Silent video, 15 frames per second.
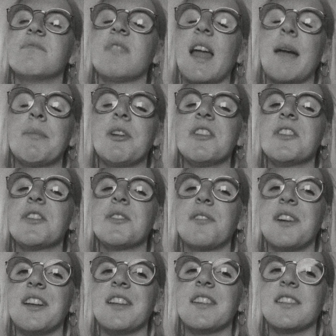I'm not
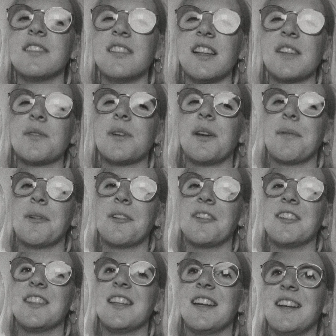straight, that's what I'm gonna
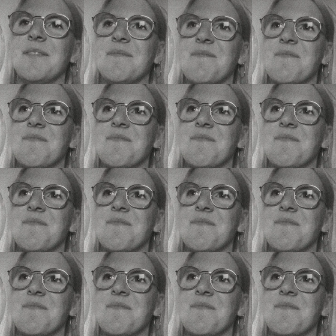say.